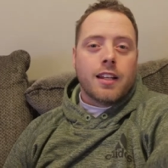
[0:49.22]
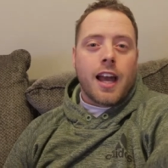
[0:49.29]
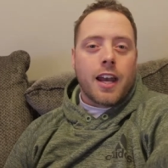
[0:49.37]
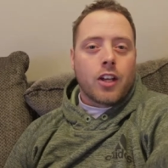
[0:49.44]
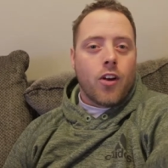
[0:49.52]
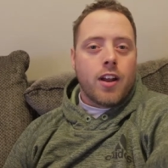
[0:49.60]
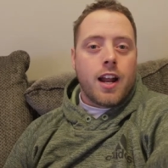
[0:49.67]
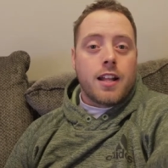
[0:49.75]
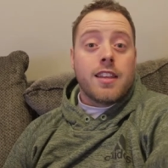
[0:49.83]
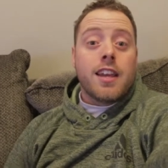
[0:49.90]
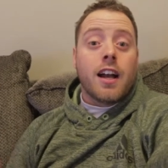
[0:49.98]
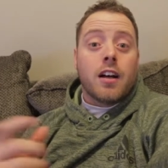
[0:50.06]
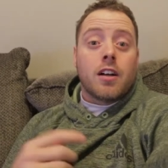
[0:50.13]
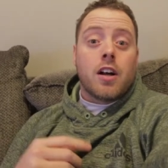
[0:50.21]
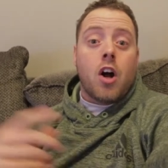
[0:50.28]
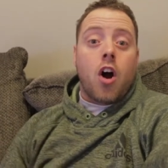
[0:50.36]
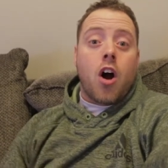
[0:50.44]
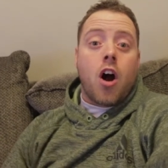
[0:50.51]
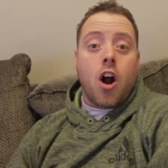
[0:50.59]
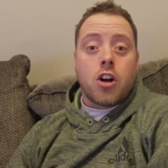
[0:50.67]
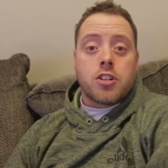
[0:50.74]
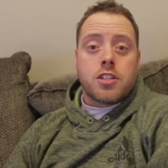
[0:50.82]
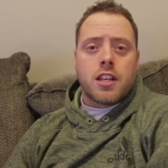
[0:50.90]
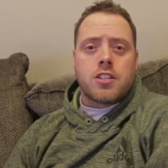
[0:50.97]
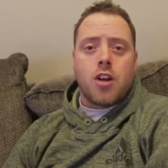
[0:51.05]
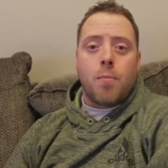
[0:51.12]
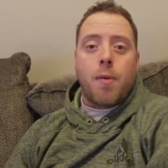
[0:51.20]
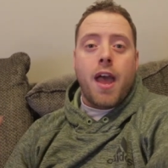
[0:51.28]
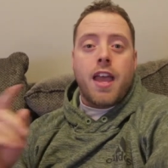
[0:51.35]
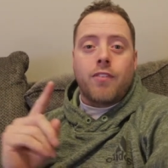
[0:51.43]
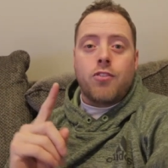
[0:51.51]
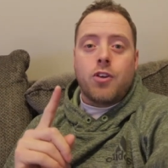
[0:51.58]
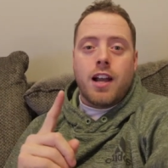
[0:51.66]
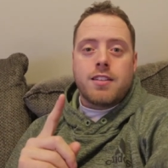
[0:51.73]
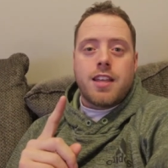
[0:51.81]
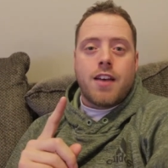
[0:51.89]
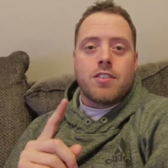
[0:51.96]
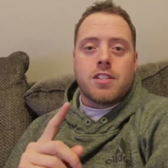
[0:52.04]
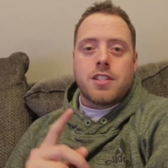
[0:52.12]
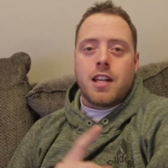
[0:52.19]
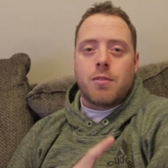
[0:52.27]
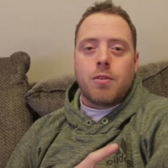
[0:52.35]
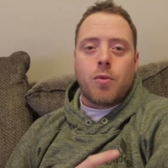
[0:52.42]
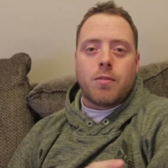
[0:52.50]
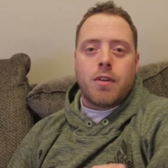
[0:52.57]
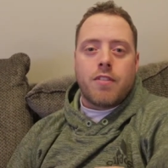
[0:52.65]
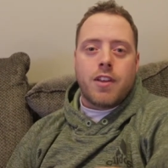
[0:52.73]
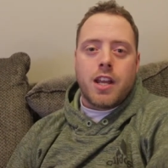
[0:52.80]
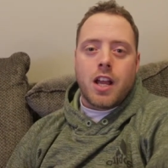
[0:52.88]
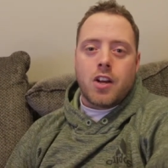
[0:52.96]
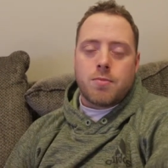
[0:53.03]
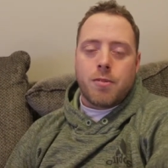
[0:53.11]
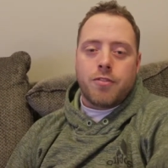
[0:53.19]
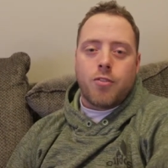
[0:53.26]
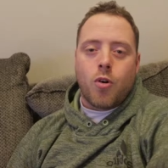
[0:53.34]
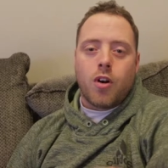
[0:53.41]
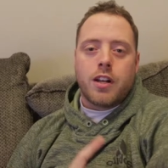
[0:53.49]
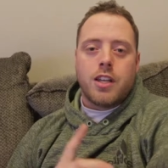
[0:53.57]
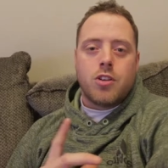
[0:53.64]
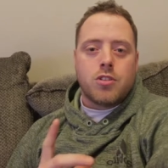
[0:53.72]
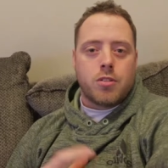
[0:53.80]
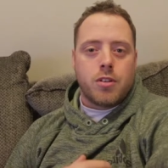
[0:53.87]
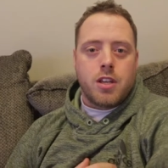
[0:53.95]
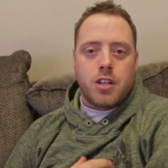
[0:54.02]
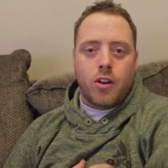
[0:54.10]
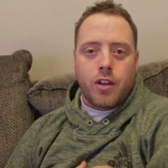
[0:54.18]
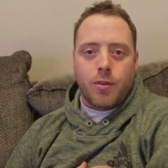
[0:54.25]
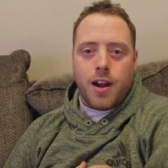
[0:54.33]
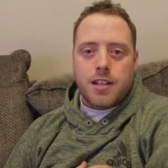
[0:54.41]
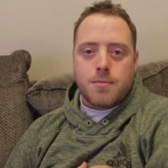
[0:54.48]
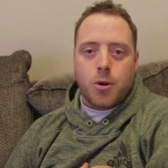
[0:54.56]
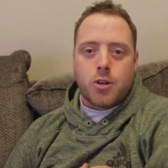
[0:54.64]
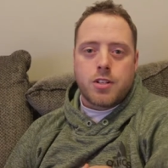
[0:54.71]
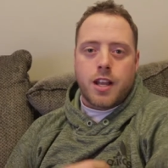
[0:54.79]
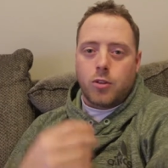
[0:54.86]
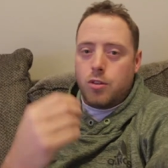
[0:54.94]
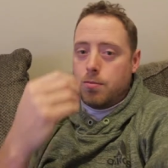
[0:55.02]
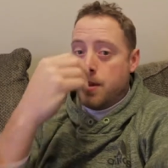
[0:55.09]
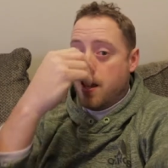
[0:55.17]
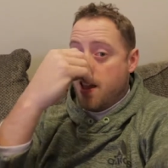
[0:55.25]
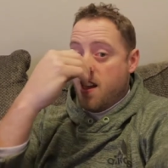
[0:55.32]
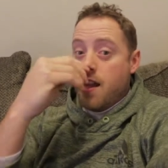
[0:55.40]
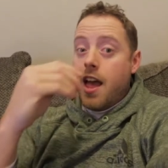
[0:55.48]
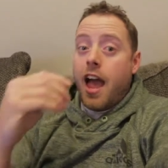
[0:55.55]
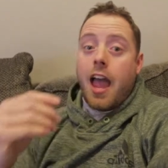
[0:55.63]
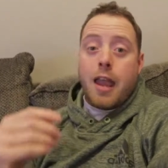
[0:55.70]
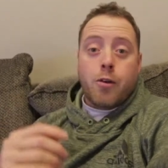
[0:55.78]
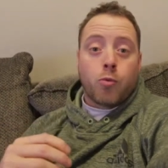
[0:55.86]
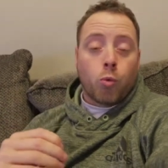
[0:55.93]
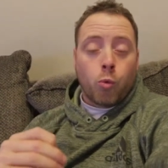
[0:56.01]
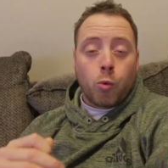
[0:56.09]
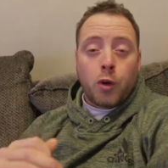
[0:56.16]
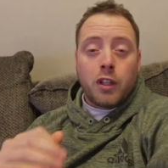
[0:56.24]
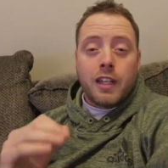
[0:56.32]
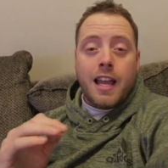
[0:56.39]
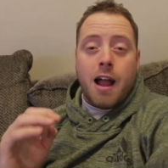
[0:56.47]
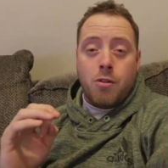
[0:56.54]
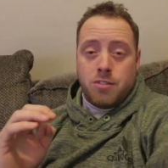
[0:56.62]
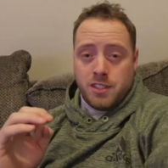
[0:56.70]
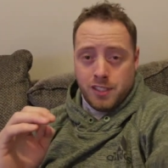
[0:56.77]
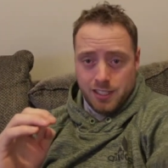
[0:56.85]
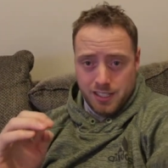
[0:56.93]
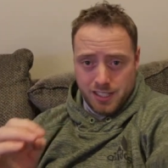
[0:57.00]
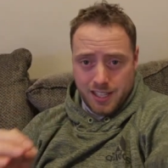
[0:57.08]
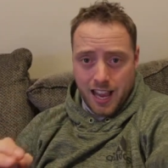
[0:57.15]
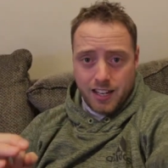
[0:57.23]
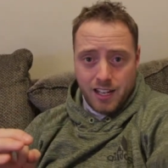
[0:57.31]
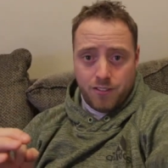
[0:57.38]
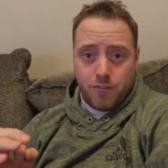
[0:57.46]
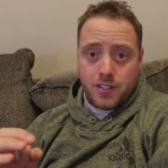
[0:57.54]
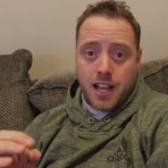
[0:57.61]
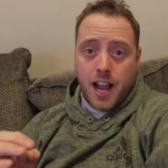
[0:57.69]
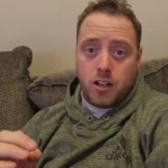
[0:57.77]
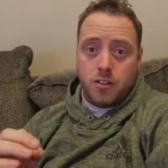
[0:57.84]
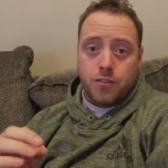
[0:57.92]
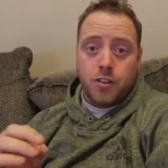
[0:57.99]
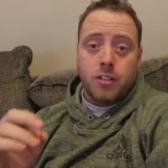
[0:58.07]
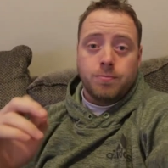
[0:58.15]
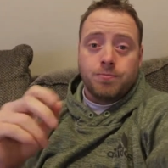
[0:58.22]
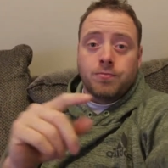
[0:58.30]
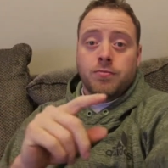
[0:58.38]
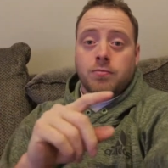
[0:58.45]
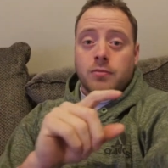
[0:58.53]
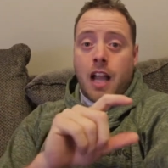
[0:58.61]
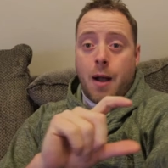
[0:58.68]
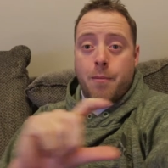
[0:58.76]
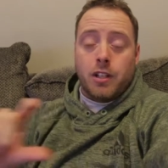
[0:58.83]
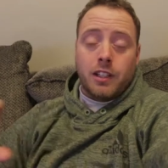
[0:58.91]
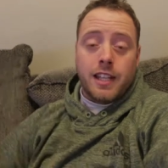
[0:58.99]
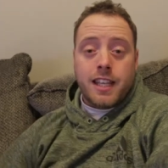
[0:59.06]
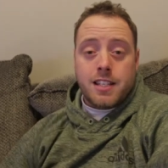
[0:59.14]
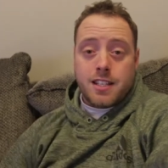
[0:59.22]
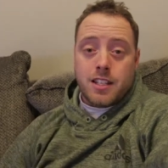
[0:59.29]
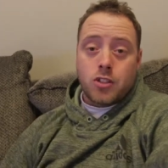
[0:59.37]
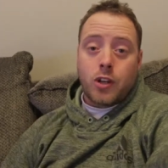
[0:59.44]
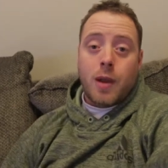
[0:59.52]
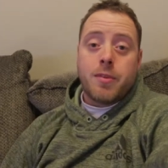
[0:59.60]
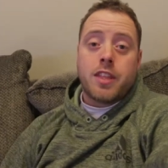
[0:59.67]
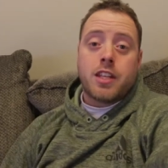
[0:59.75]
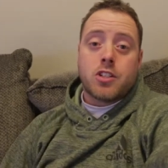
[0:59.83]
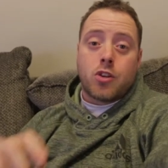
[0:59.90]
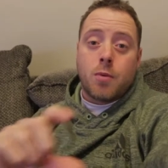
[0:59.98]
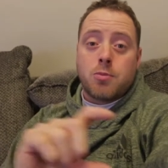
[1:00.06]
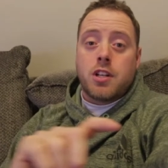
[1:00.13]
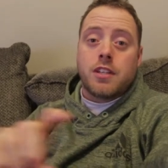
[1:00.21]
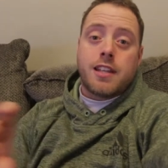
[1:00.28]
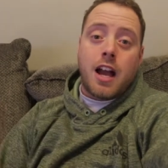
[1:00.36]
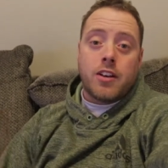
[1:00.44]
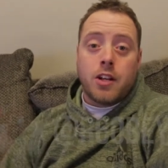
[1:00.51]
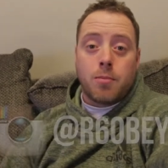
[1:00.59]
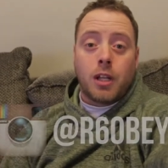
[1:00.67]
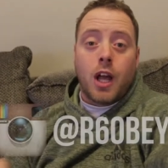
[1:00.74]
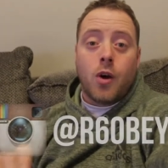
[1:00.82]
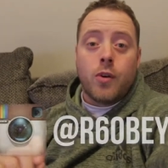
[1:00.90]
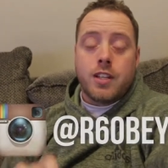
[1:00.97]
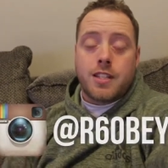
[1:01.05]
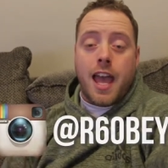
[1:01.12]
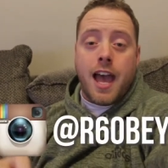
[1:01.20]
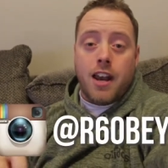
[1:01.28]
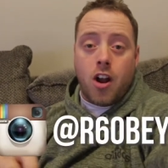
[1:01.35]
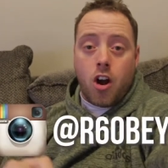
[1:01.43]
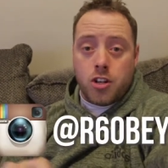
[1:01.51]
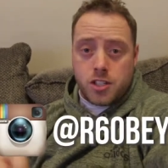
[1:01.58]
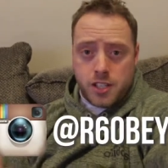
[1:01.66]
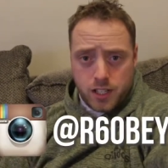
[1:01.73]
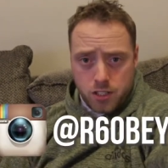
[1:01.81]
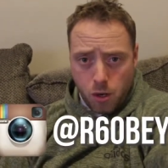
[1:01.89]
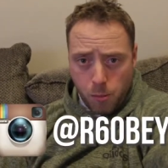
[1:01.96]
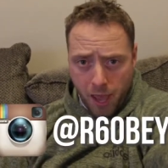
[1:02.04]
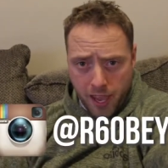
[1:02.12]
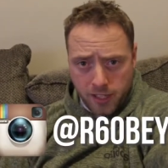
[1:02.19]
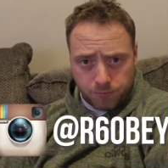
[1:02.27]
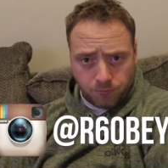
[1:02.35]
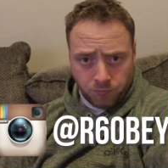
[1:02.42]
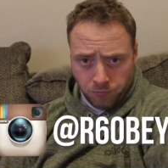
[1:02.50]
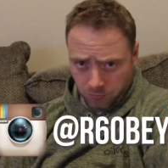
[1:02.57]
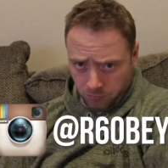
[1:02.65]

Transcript: Got a great idea. R60 Bay, if you guys haven't seen him in one of my videos before, he used to, you know, he rides motorcycles with me. A really outstanding photographer I'm gonna link his Instagram in the description and down here below. It is at R6Obey.